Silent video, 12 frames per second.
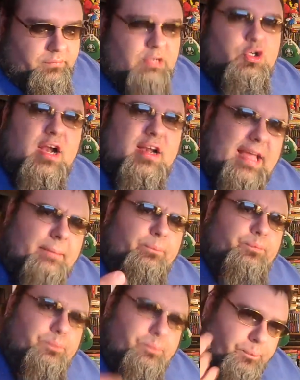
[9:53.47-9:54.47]
I'm trying to get
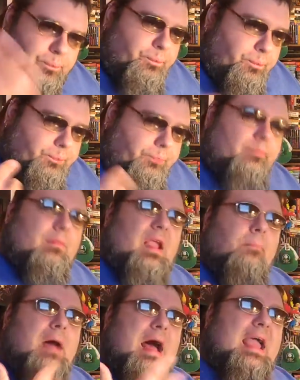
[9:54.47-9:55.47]

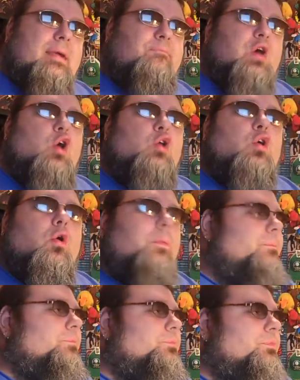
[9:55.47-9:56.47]
my vocal
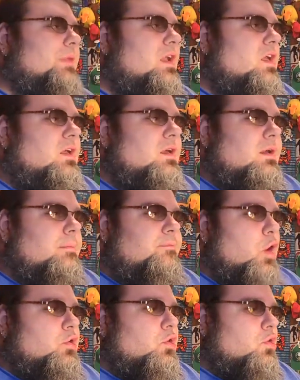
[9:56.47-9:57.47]

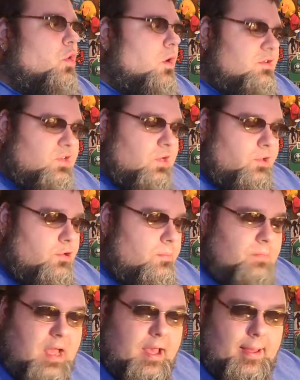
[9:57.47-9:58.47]
cords
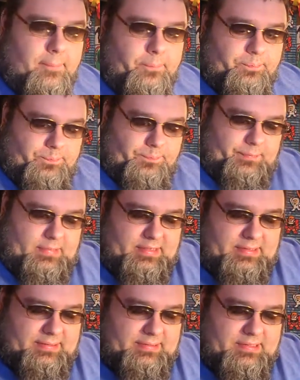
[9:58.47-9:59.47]
lubed up,
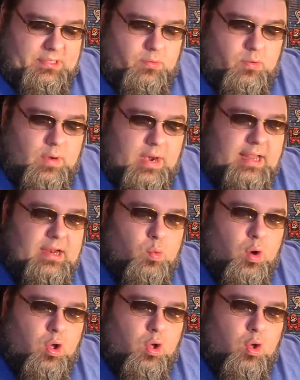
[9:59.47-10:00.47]
so we're ready to
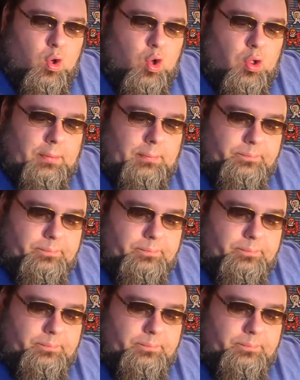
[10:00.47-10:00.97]
roll.